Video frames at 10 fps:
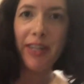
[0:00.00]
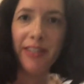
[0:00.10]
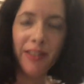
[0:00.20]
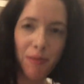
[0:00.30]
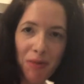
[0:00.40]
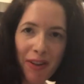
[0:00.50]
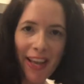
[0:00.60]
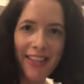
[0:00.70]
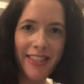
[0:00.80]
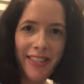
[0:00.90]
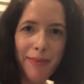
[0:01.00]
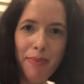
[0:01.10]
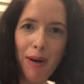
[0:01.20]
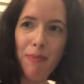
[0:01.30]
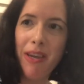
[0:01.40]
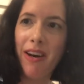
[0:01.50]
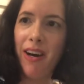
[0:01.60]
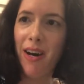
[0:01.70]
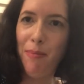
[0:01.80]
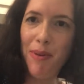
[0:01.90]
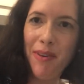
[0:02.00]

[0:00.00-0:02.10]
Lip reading: to blend this puppy up.